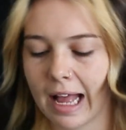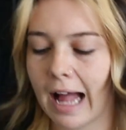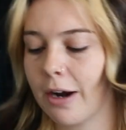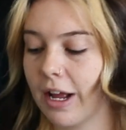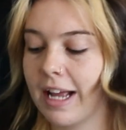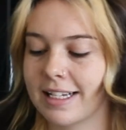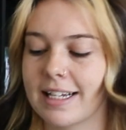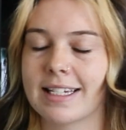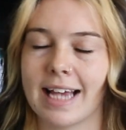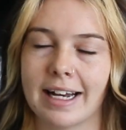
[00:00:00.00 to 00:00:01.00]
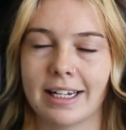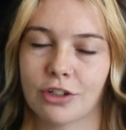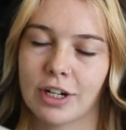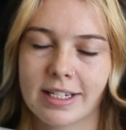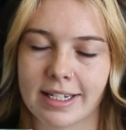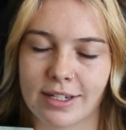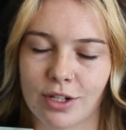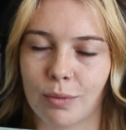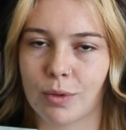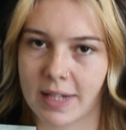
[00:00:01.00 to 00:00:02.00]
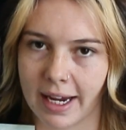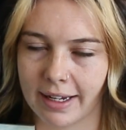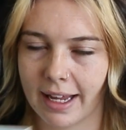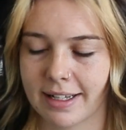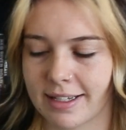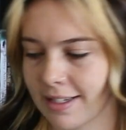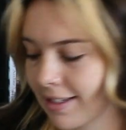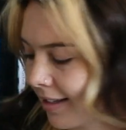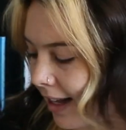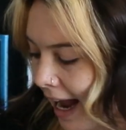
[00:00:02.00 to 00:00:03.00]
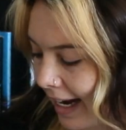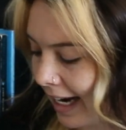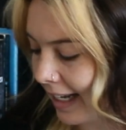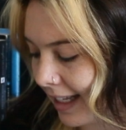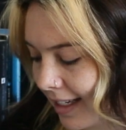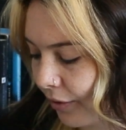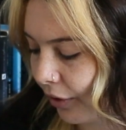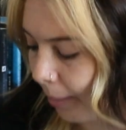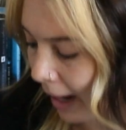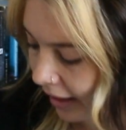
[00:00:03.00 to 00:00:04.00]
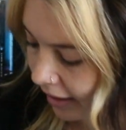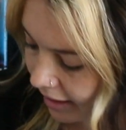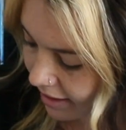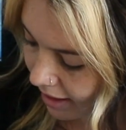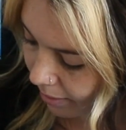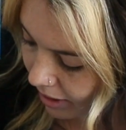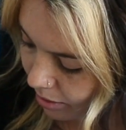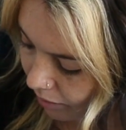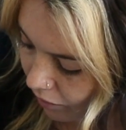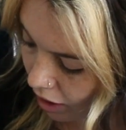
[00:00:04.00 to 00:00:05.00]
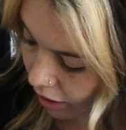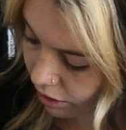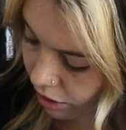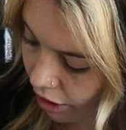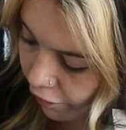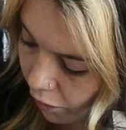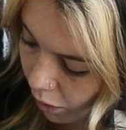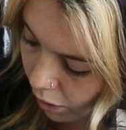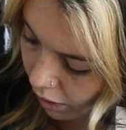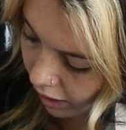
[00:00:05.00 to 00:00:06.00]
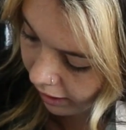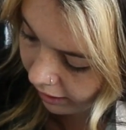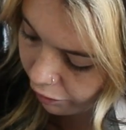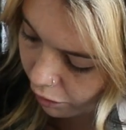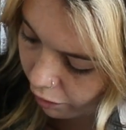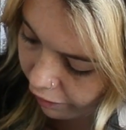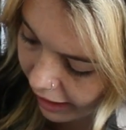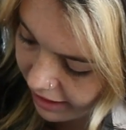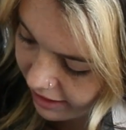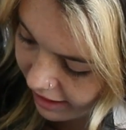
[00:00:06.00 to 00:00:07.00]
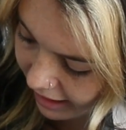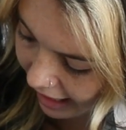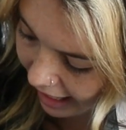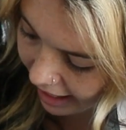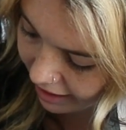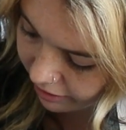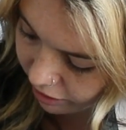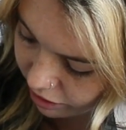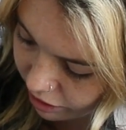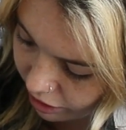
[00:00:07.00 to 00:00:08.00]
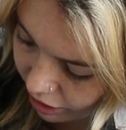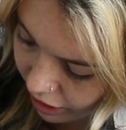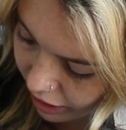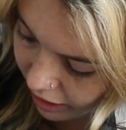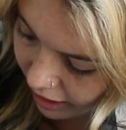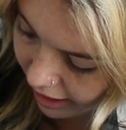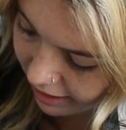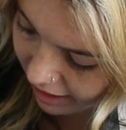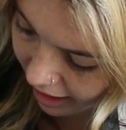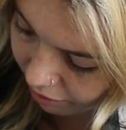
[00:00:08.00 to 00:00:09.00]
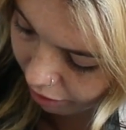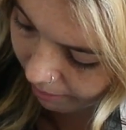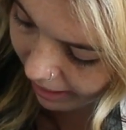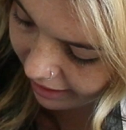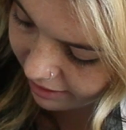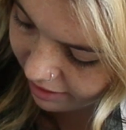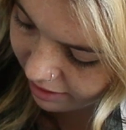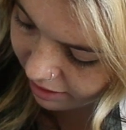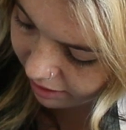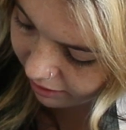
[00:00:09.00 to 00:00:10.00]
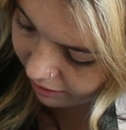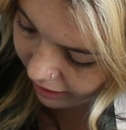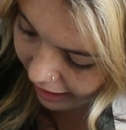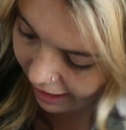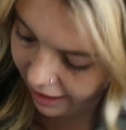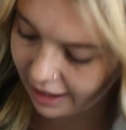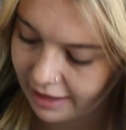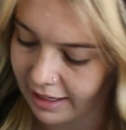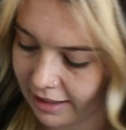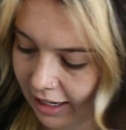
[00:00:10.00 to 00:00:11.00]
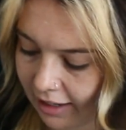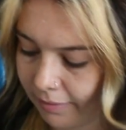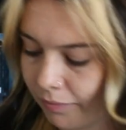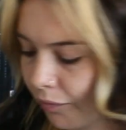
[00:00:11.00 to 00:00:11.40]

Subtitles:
I don't know, it does sound interesting, so we'll see. I need this for a palette cleanser because we've got four fantasy and a dark romance, and then like